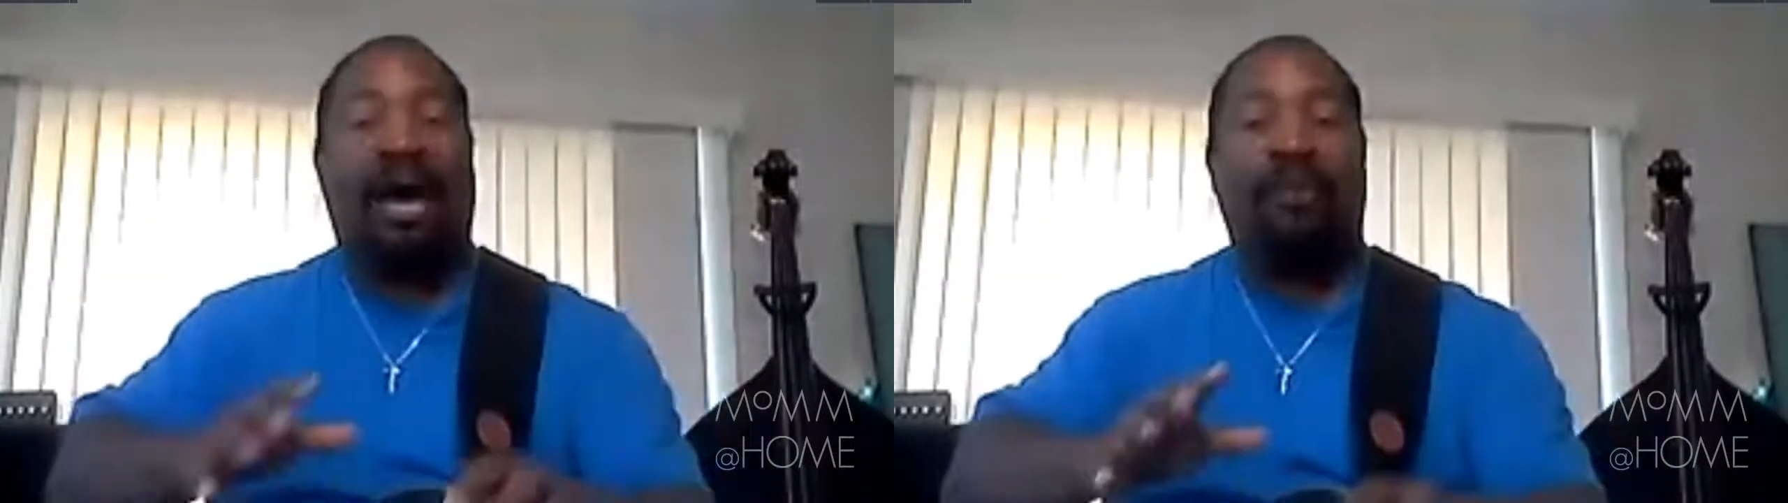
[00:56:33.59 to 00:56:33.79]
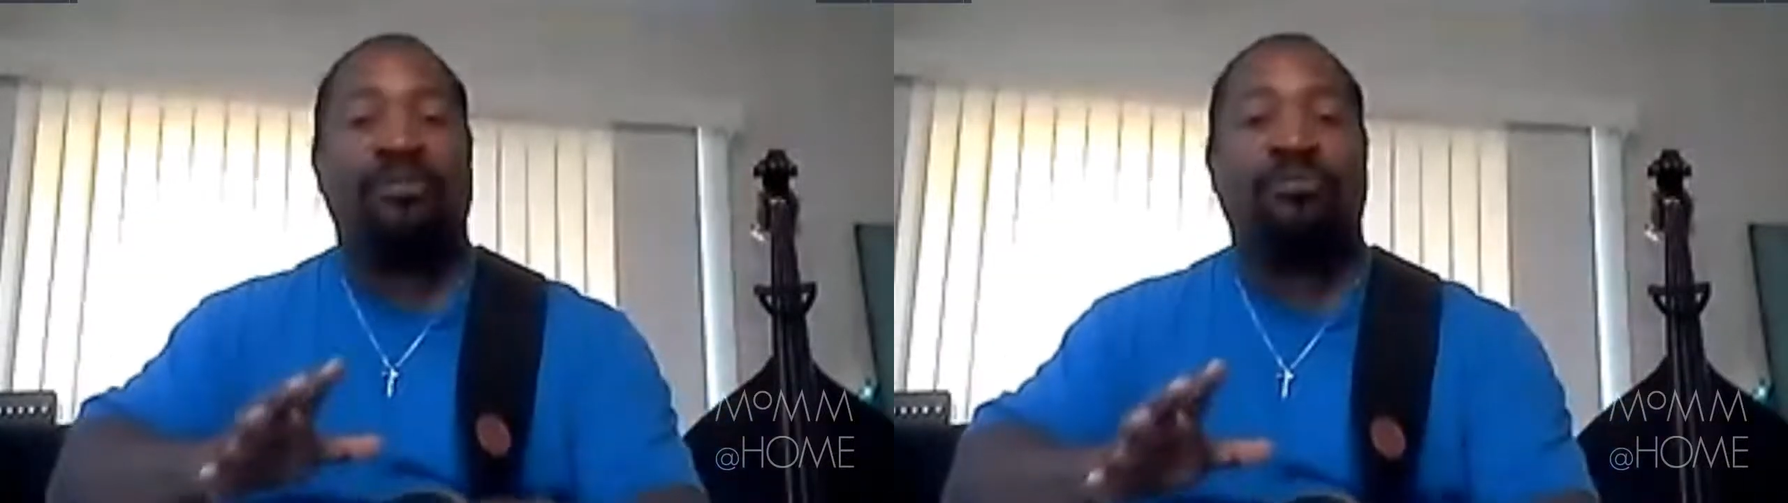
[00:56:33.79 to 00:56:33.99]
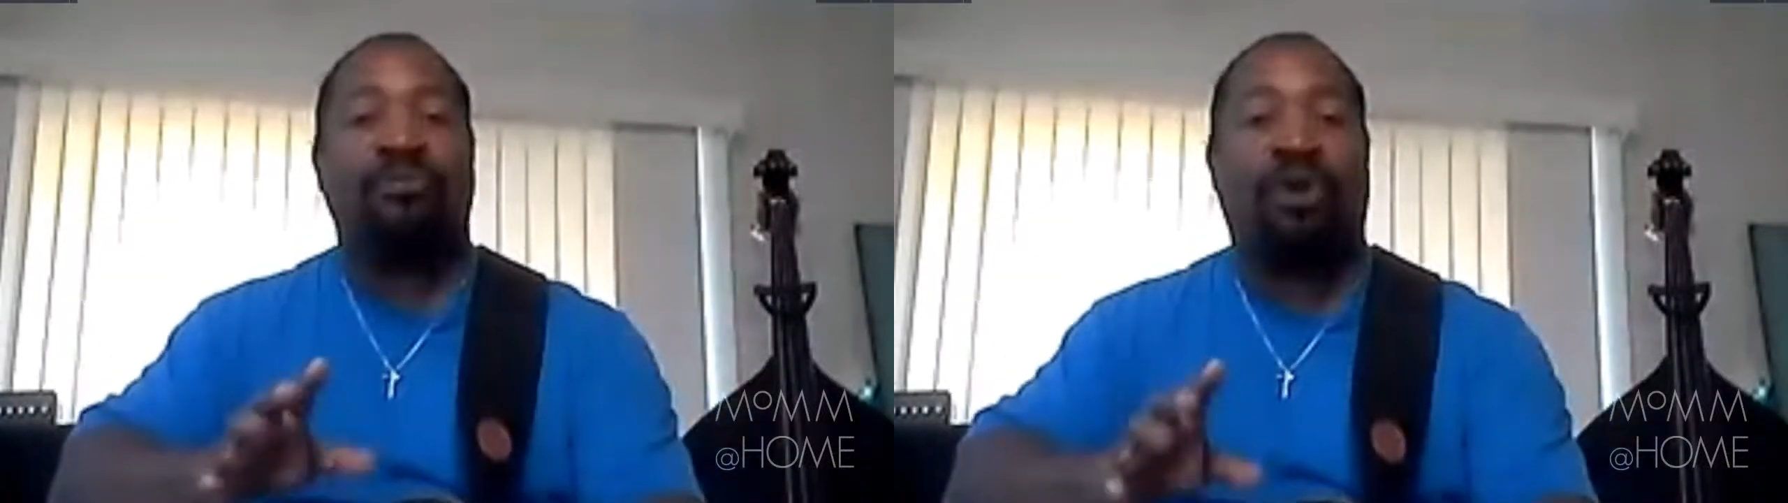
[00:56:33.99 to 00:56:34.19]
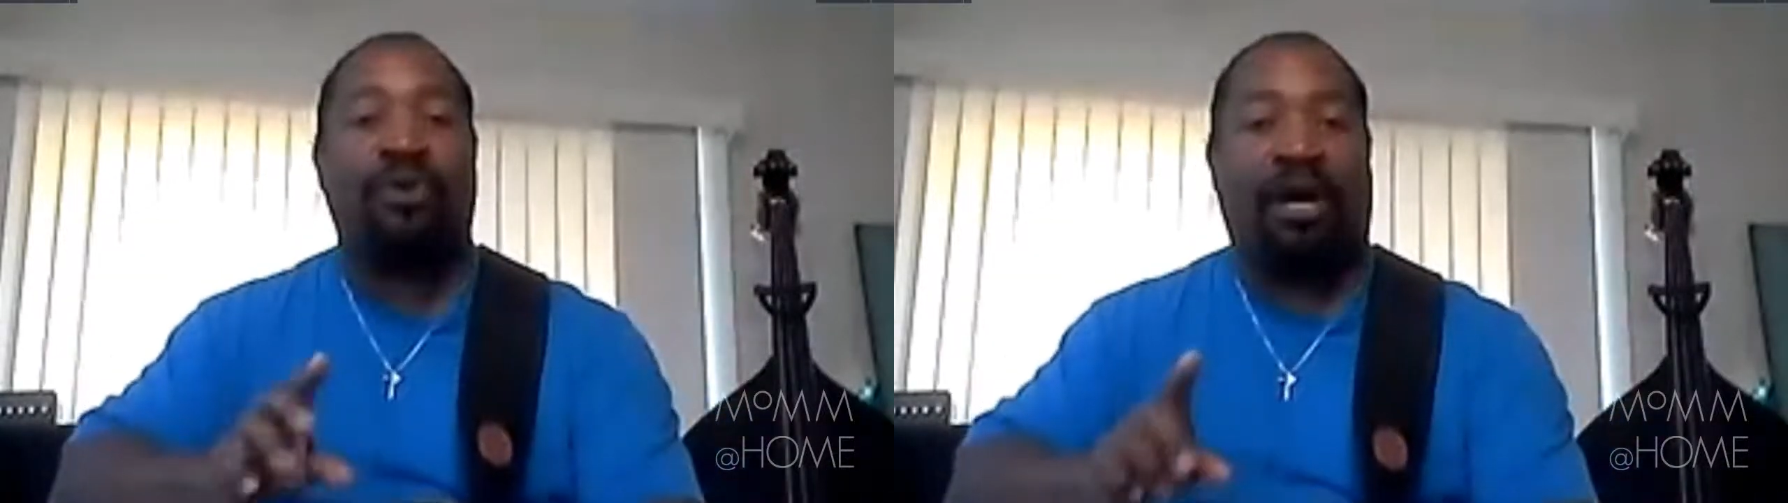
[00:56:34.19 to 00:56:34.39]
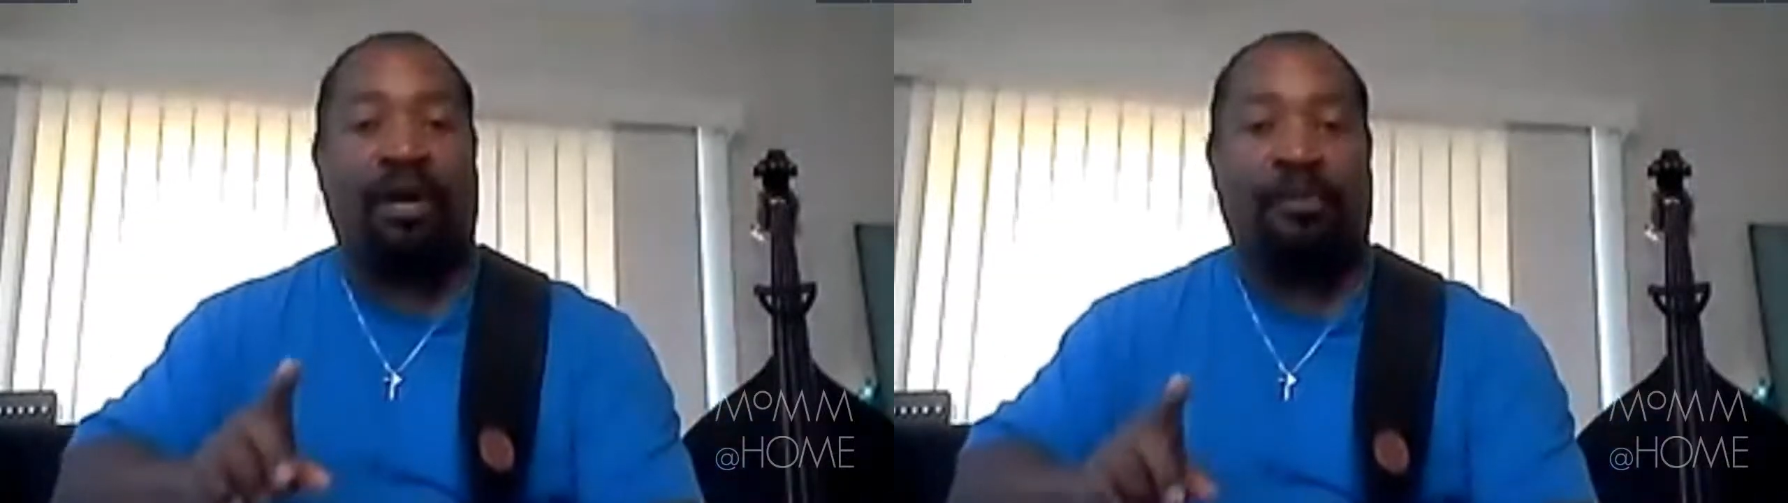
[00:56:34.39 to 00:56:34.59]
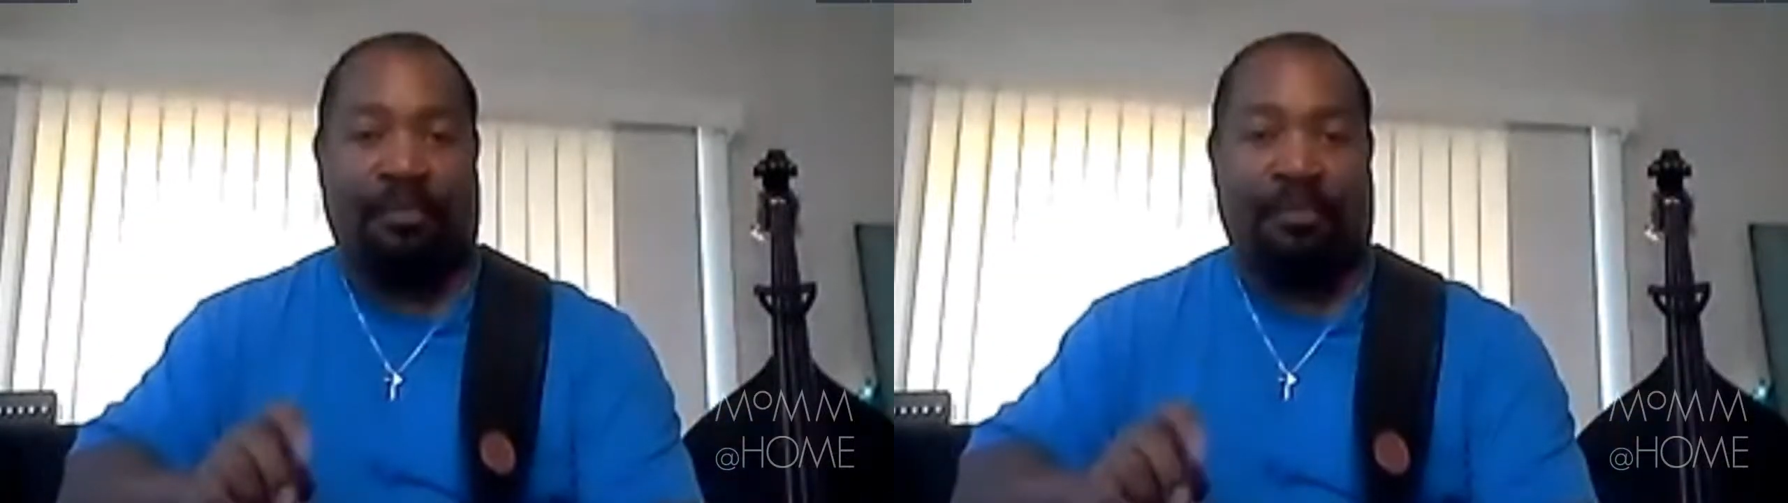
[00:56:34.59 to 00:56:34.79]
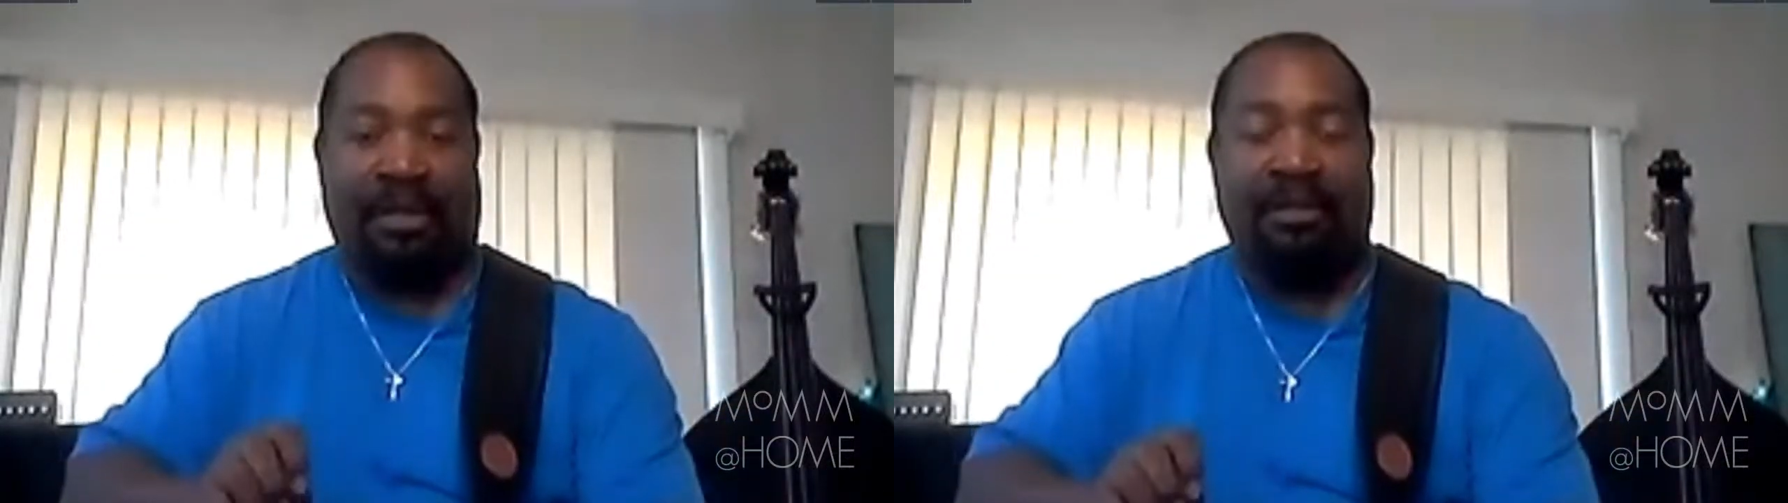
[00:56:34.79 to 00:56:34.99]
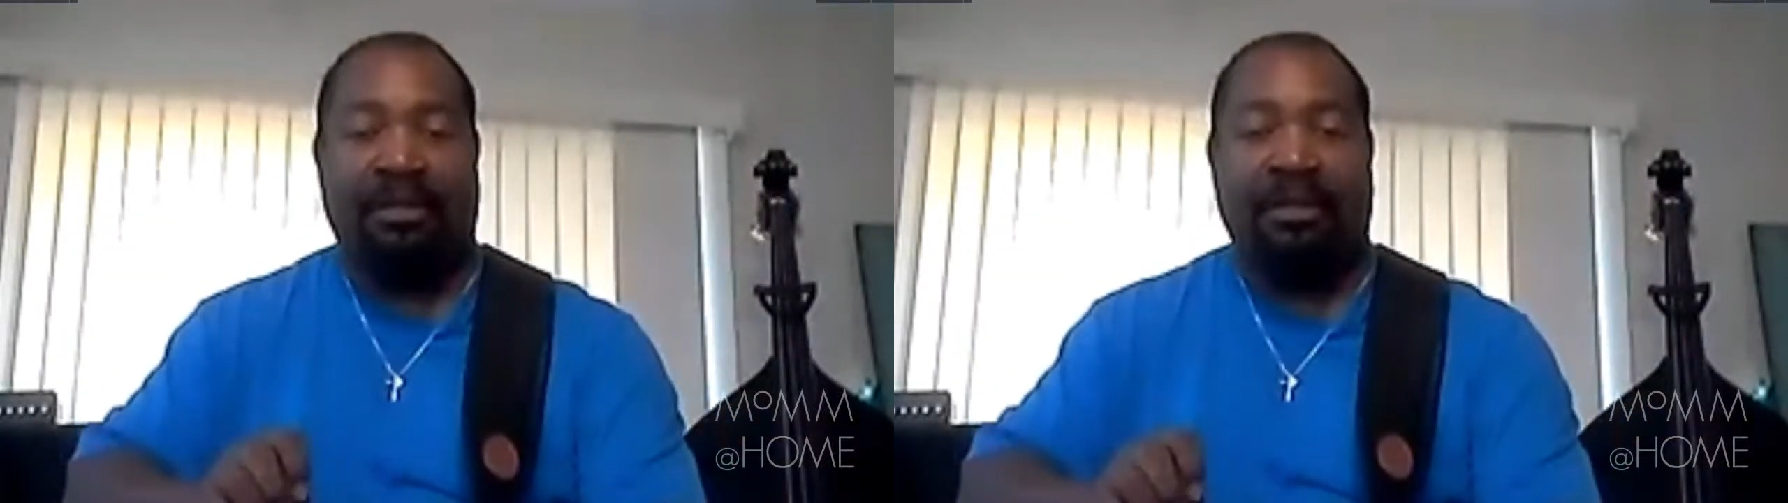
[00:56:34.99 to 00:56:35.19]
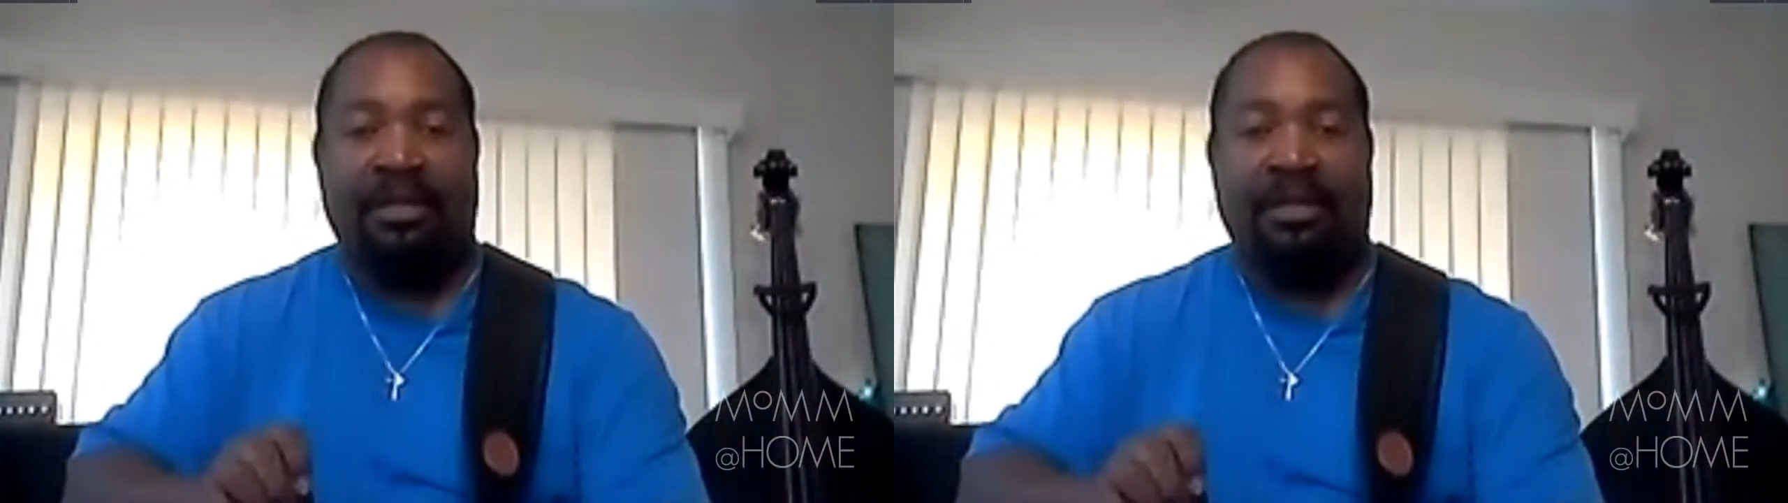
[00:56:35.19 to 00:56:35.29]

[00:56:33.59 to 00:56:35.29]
that wasn't going on with me.